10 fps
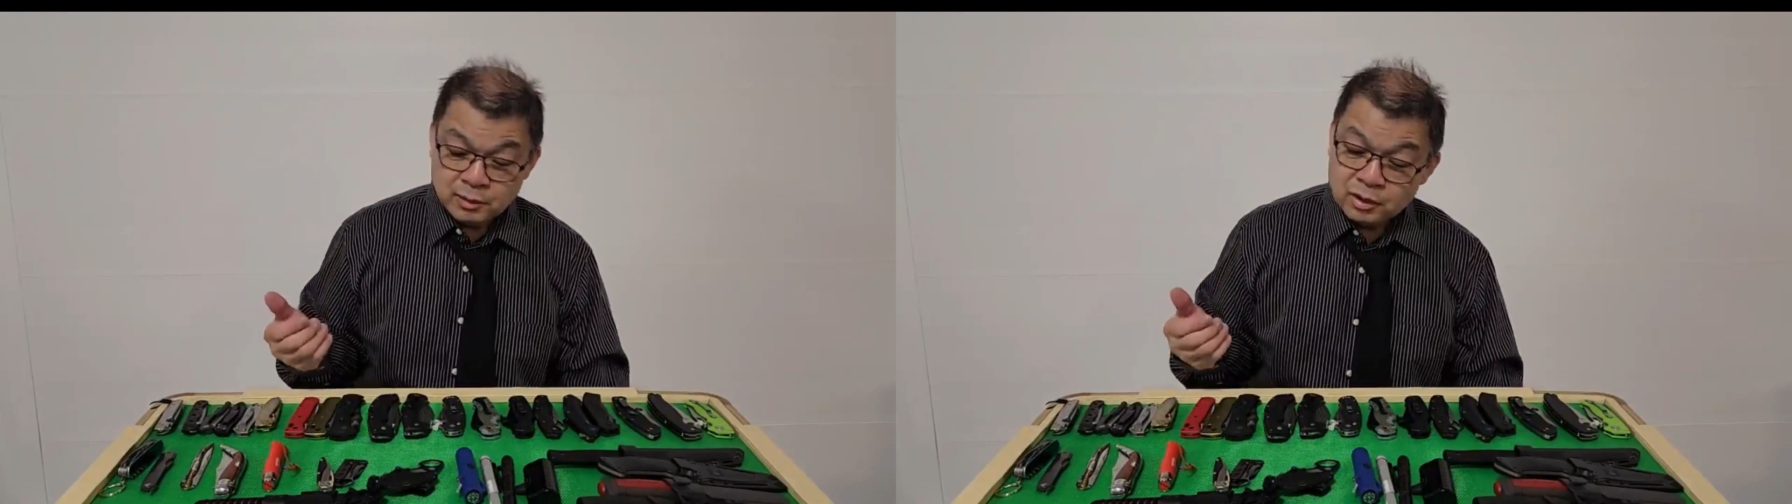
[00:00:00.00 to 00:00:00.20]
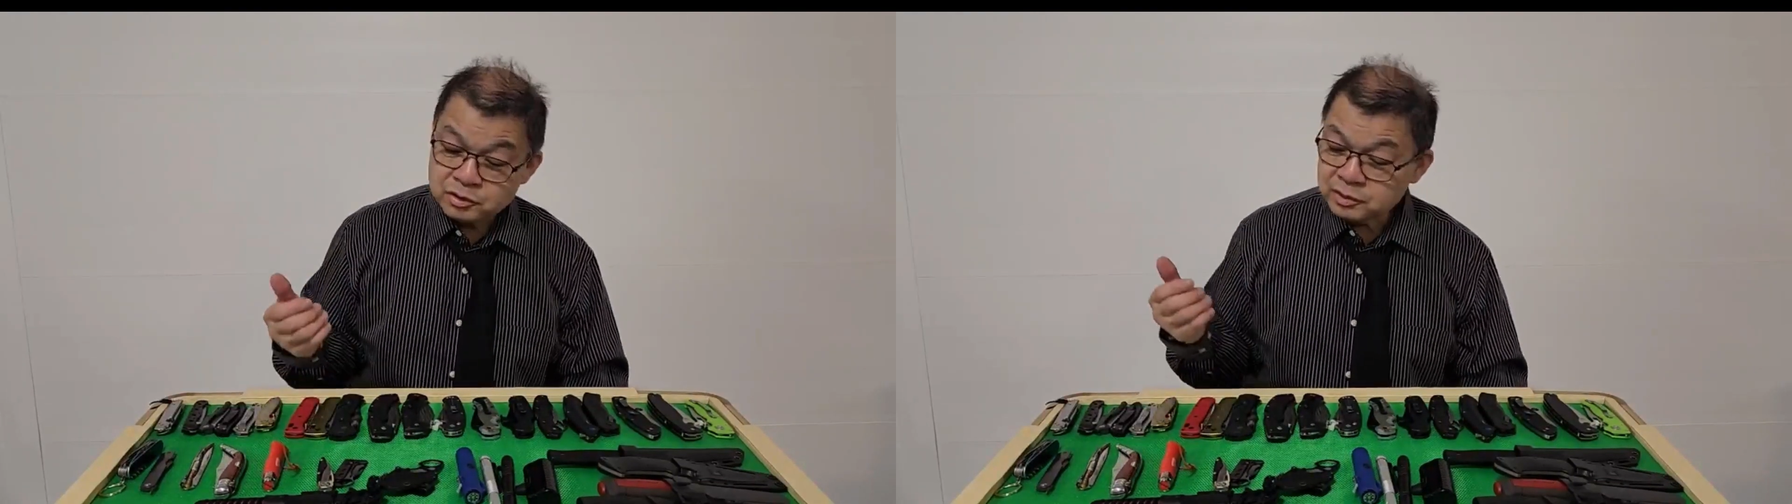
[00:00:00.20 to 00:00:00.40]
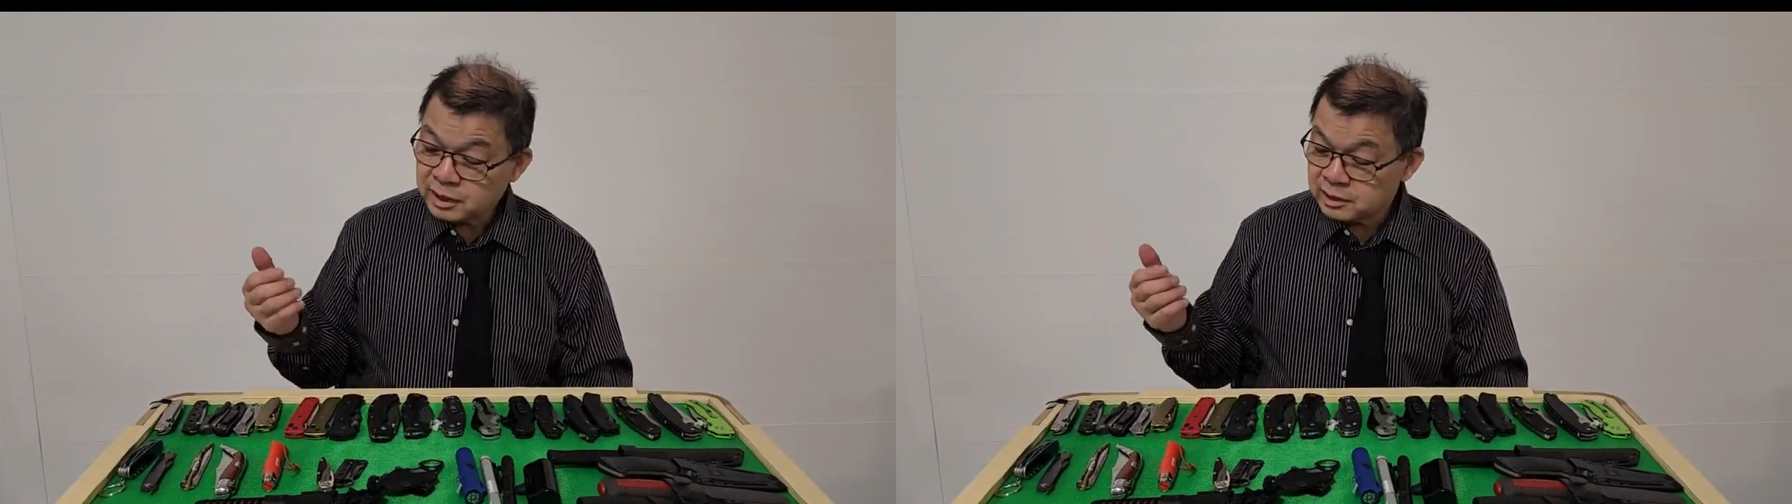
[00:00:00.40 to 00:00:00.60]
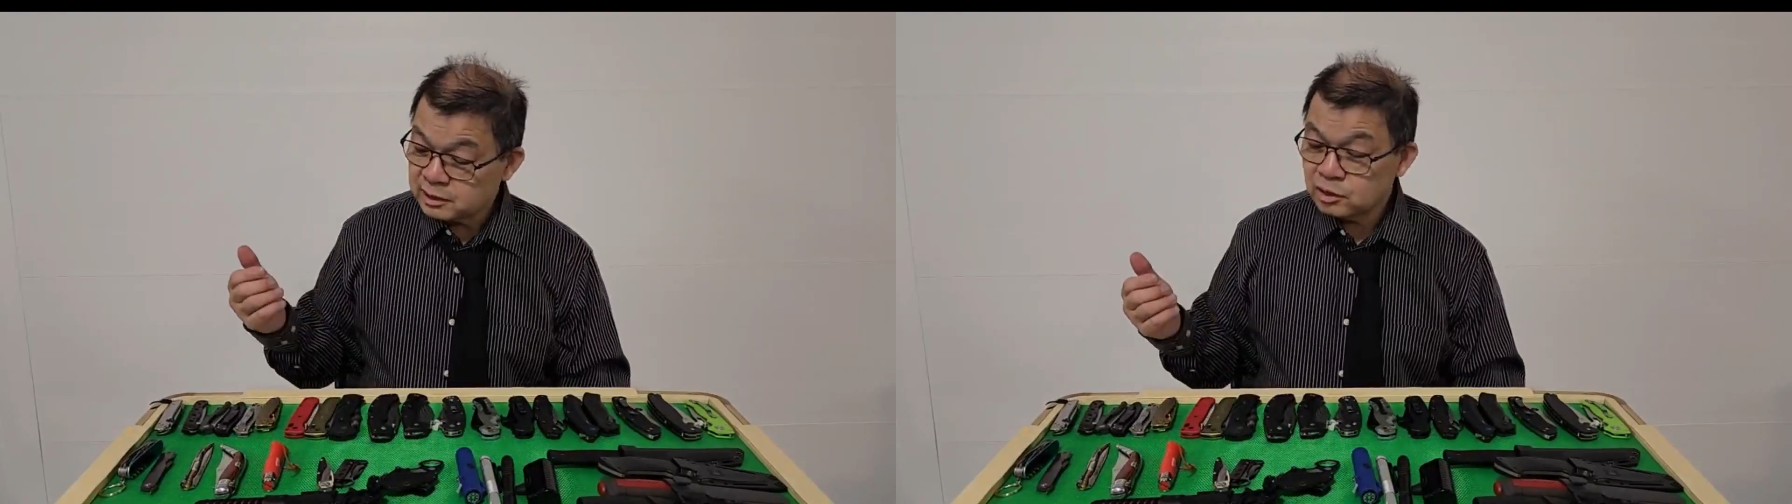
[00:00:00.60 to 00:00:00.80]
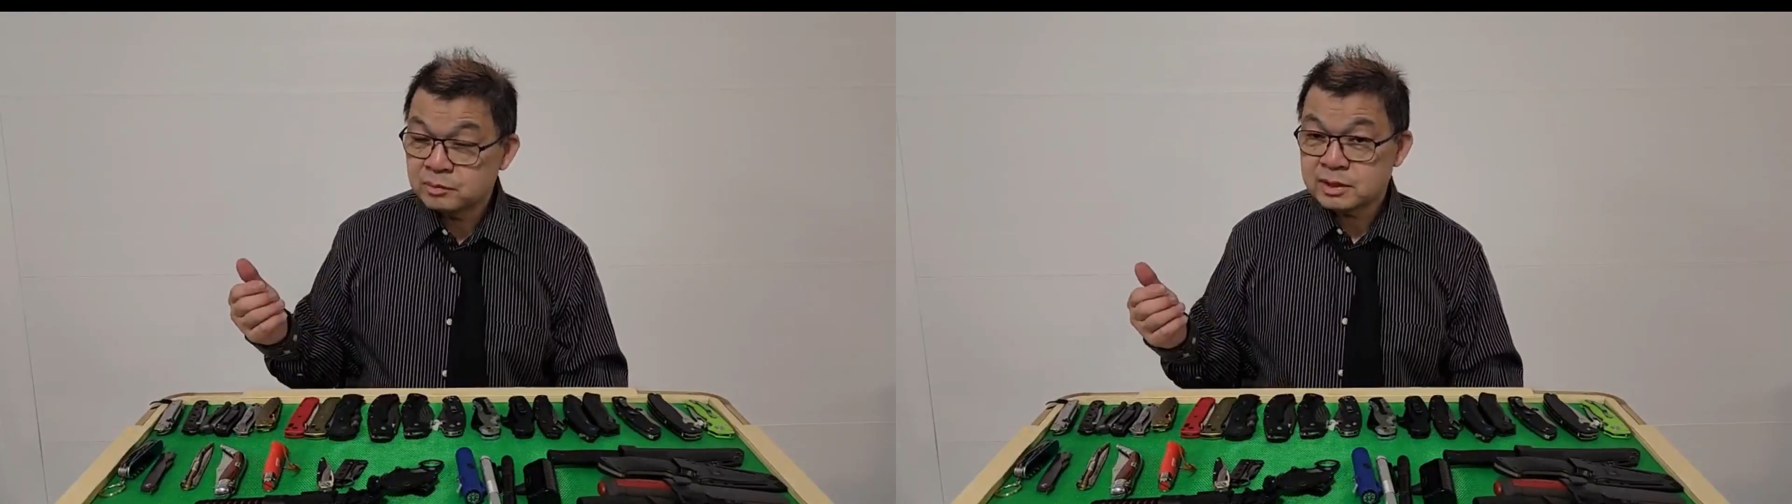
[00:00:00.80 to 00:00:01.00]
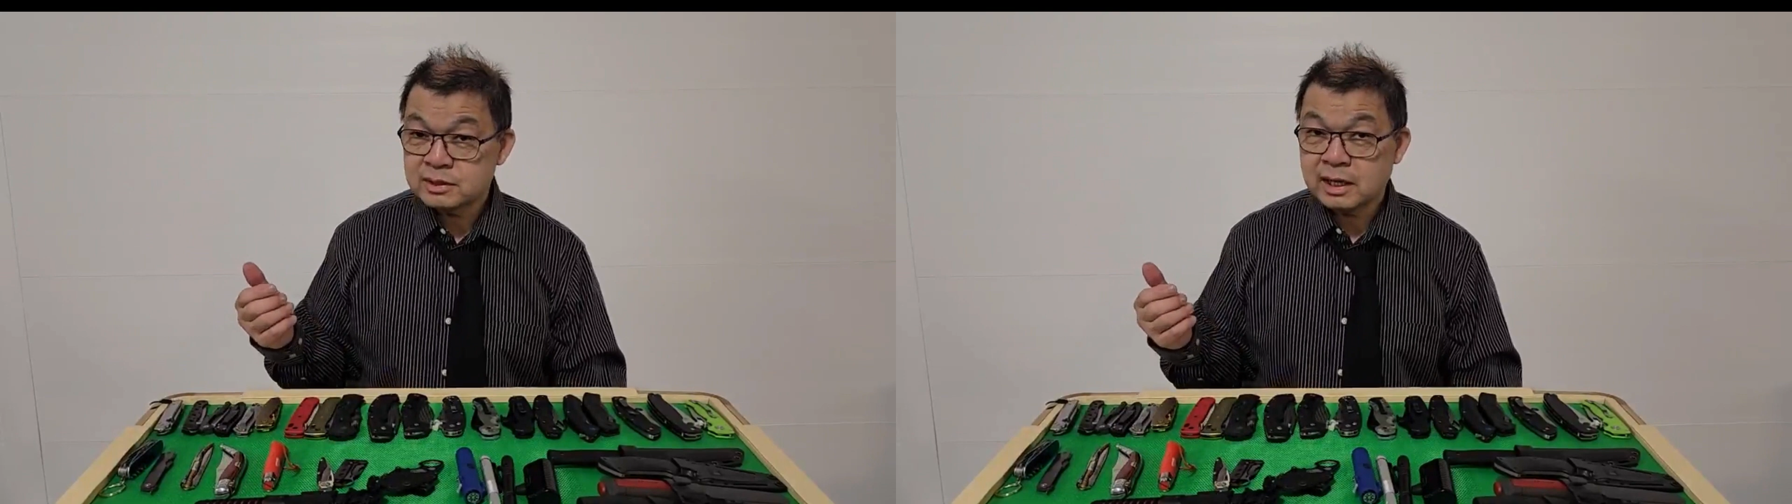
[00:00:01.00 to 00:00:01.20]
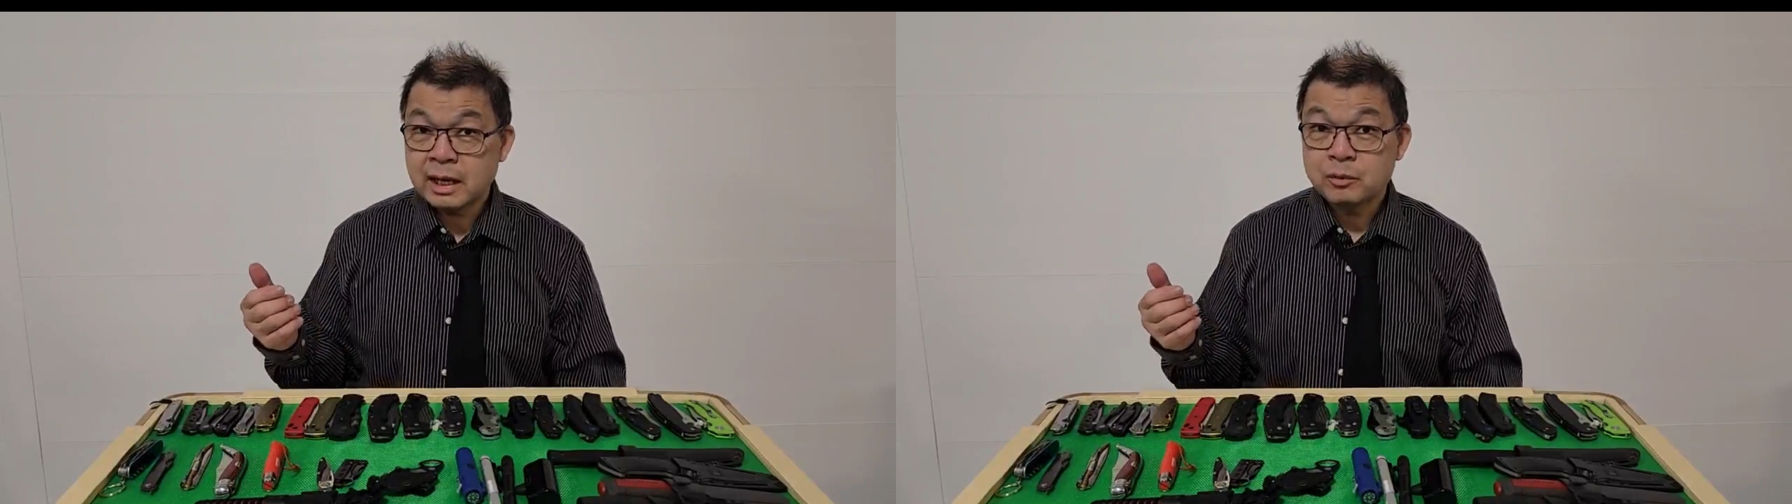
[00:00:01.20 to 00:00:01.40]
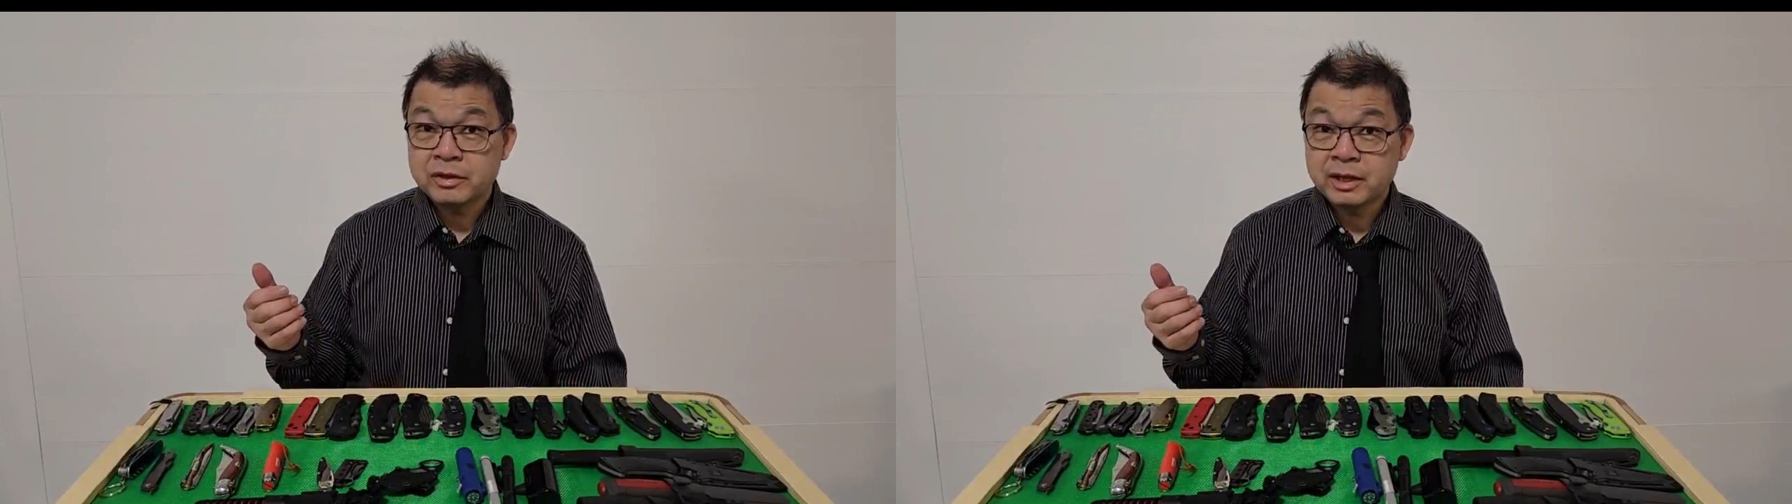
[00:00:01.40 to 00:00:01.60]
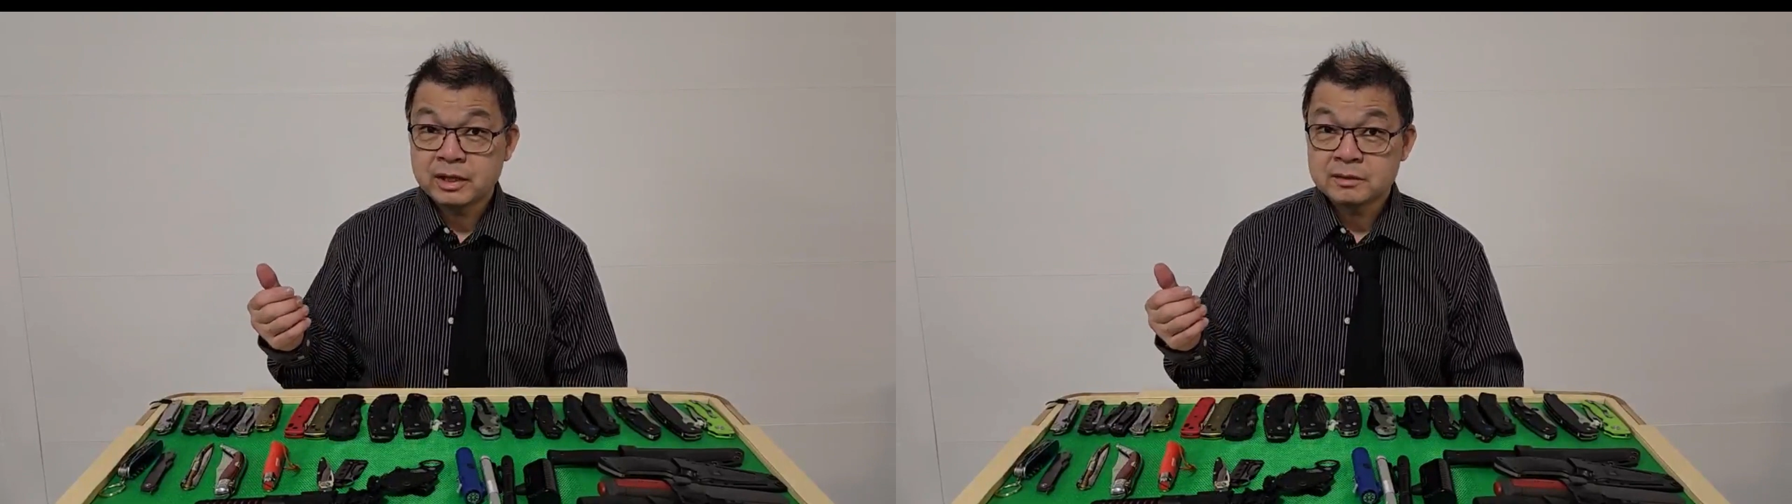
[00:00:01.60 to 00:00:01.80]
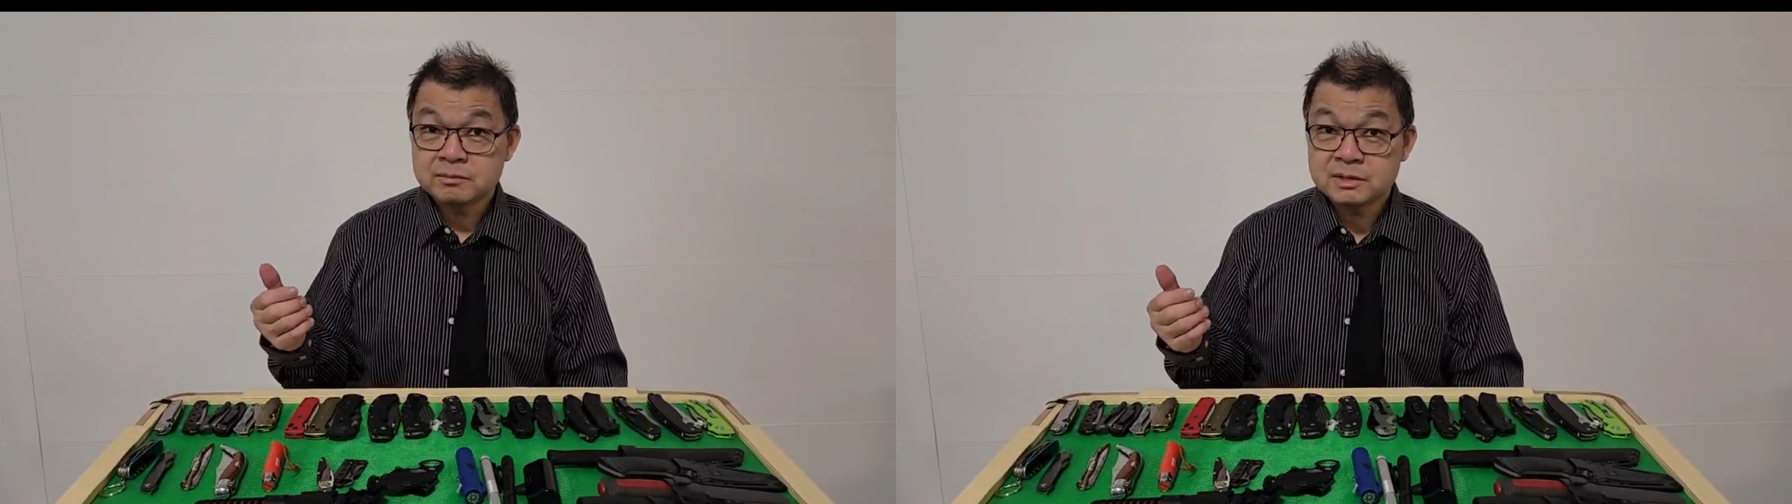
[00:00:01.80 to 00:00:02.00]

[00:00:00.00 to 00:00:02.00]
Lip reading: modern and a little bit, I would think,